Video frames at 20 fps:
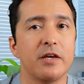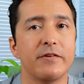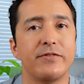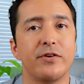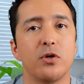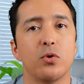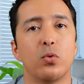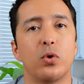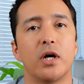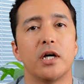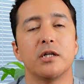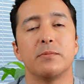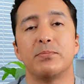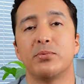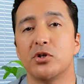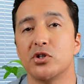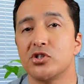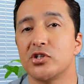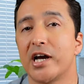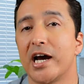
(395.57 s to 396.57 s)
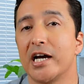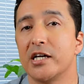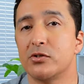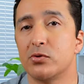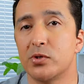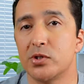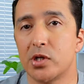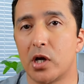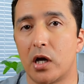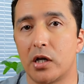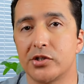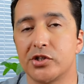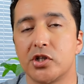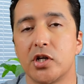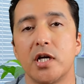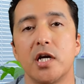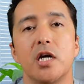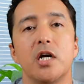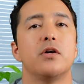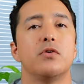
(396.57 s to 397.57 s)
if you want precise
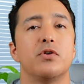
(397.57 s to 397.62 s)
results.